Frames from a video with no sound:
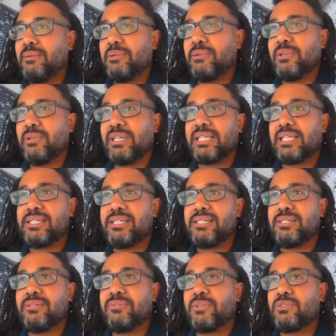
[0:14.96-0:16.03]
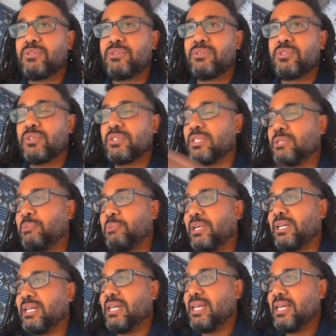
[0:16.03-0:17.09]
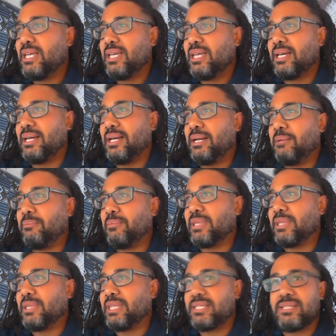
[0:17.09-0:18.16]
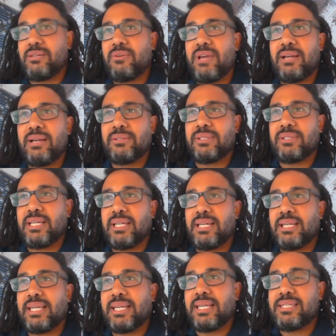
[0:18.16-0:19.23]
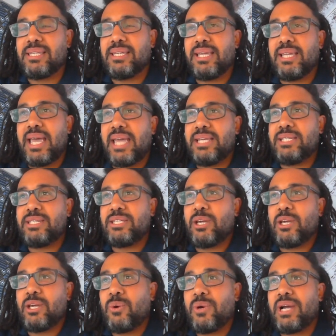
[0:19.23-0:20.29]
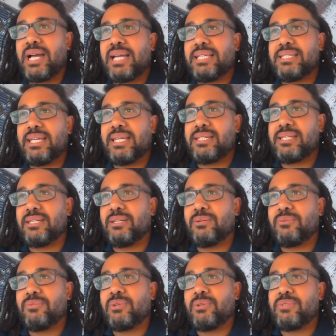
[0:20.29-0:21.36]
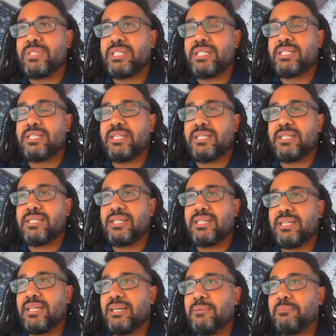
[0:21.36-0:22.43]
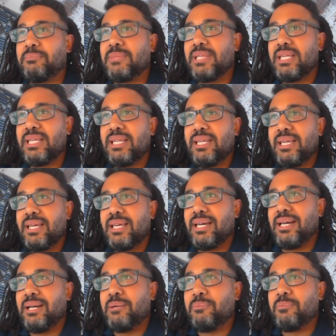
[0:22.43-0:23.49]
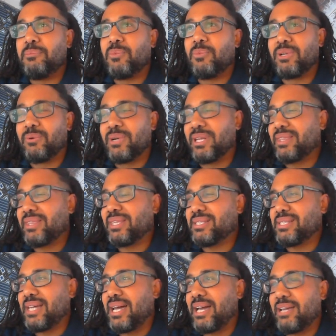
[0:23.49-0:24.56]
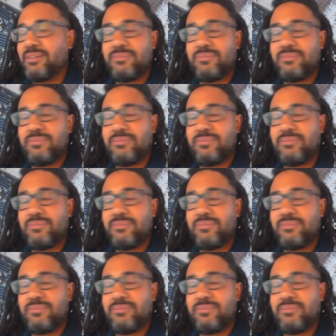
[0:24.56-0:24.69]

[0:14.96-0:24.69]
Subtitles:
your analysis of structures. But this is around, I guess, the NGOisation of resistance, and one of the things that